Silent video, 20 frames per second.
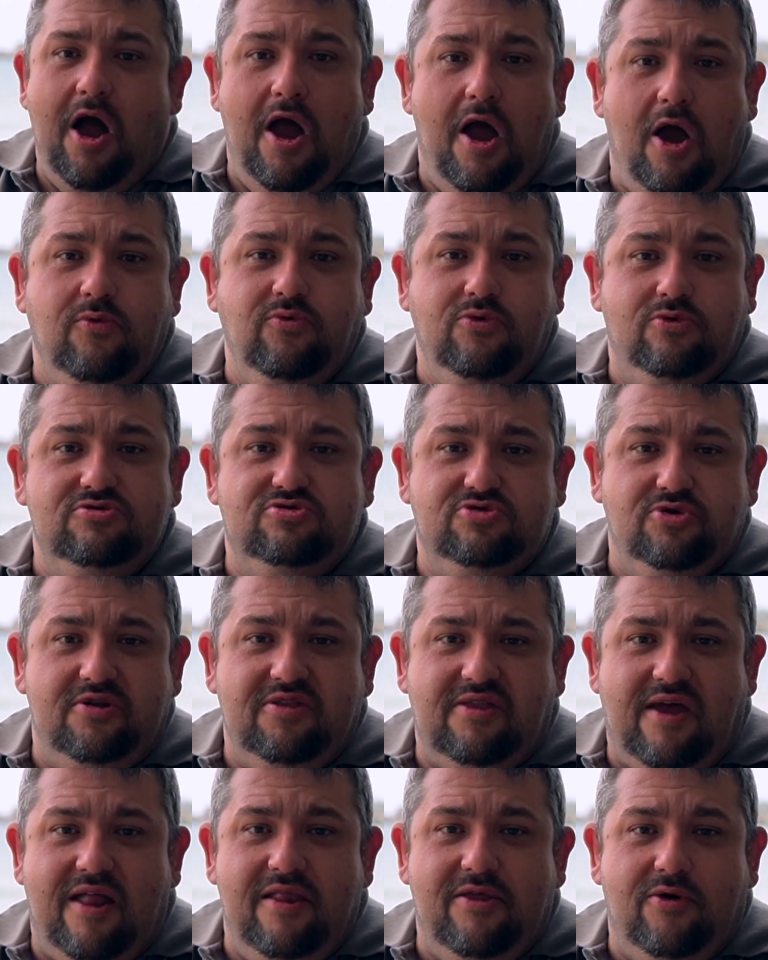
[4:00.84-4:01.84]
I hope you
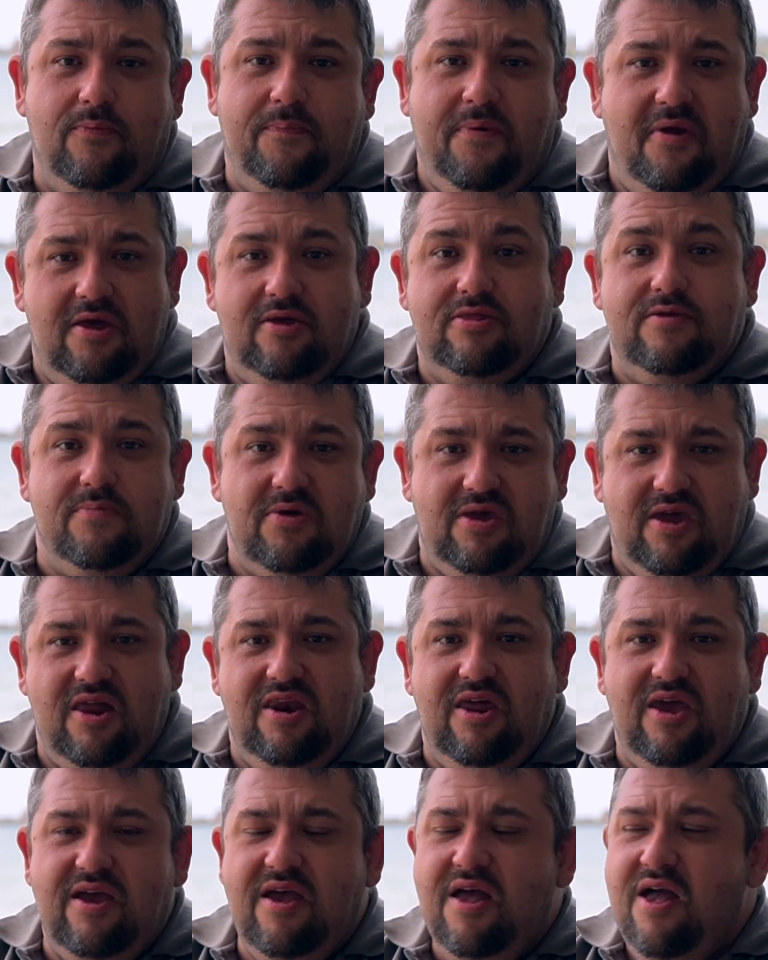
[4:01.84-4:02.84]
enjoyed that little bit at the
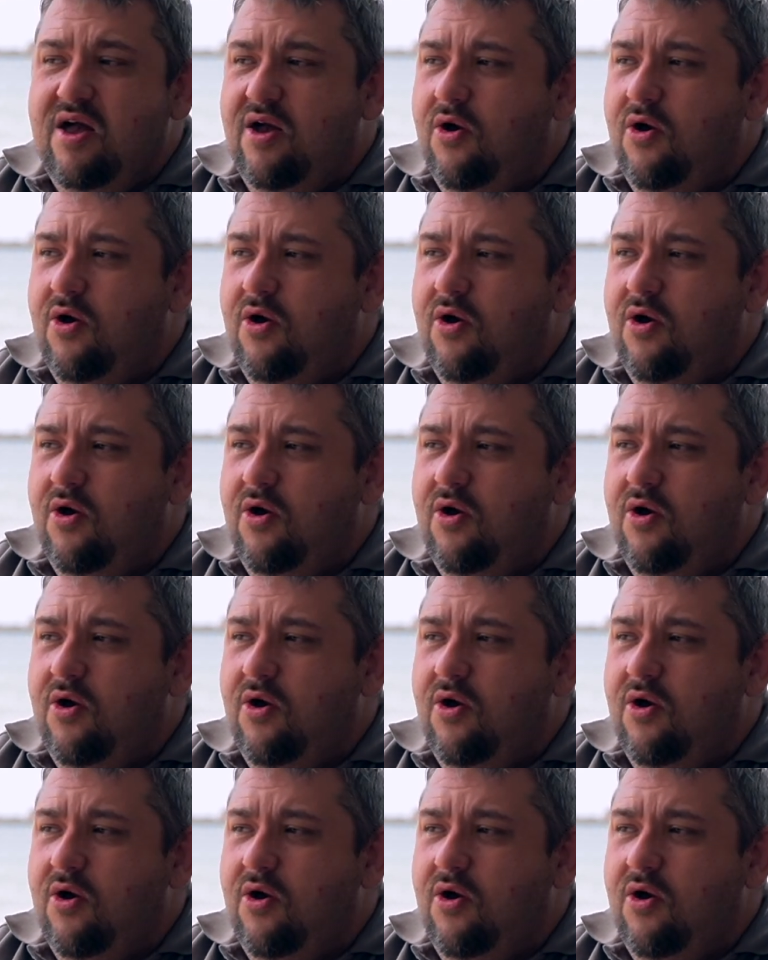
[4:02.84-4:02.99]
beginning.